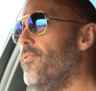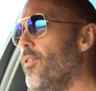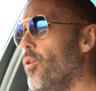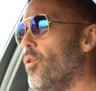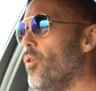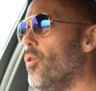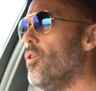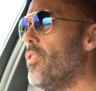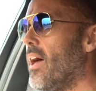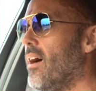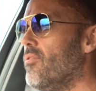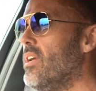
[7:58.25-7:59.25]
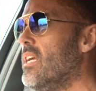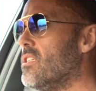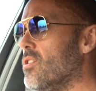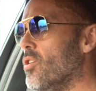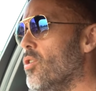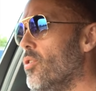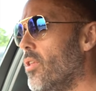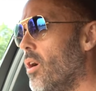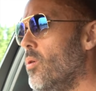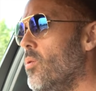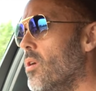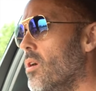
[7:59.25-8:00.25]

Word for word: for that reason. Although